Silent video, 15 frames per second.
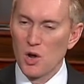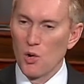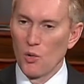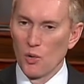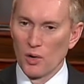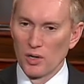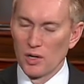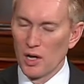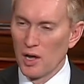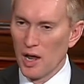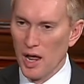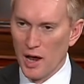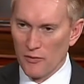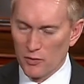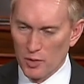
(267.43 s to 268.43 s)
or
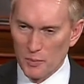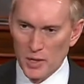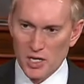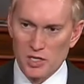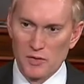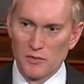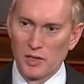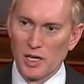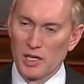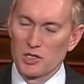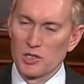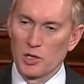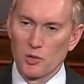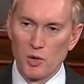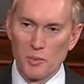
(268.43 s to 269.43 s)
every piece of
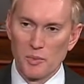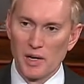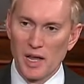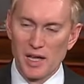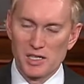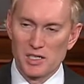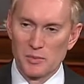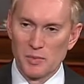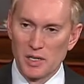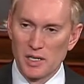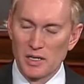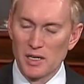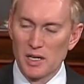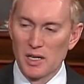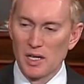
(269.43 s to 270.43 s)
election equipment has to
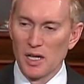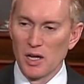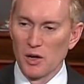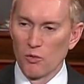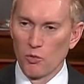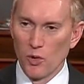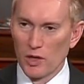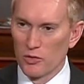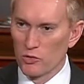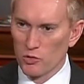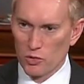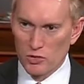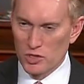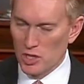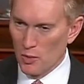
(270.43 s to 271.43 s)
be run
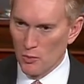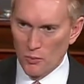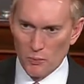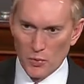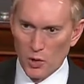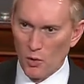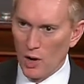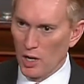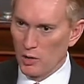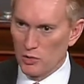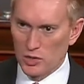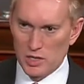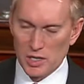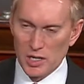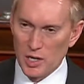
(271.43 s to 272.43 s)
through some
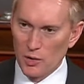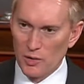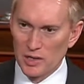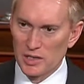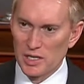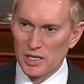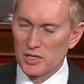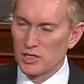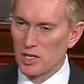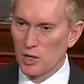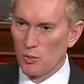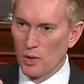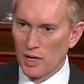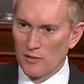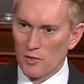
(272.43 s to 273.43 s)
bureaucracy here in D.C.,
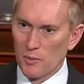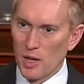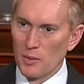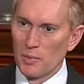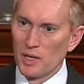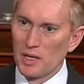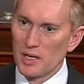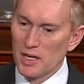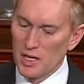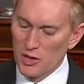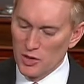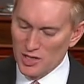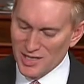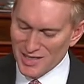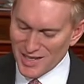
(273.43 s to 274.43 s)
whatever it may be.
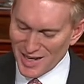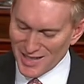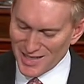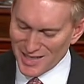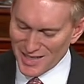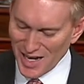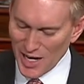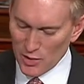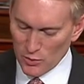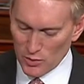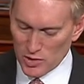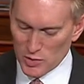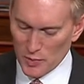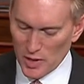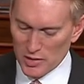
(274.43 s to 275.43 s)
This is a state
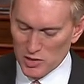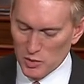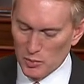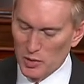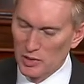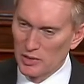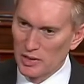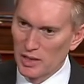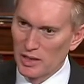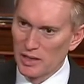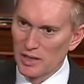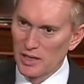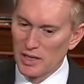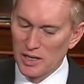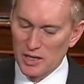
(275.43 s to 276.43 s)
responsibility
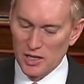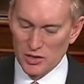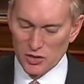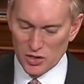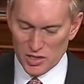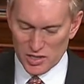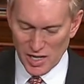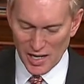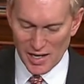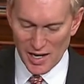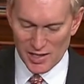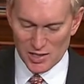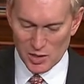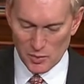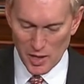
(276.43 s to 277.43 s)
that the state
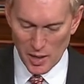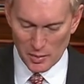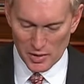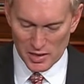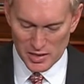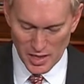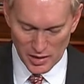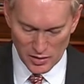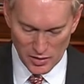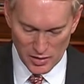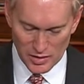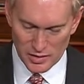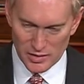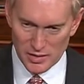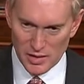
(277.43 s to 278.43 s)
has to be able to take
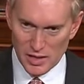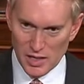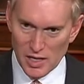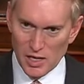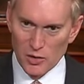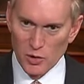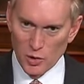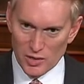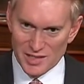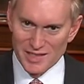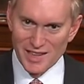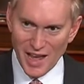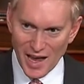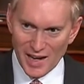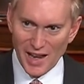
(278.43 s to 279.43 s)
on. There is
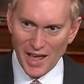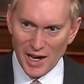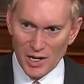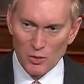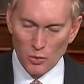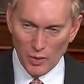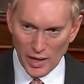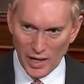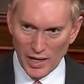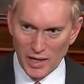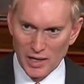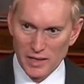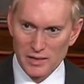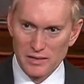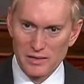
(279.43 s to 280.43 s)
not a way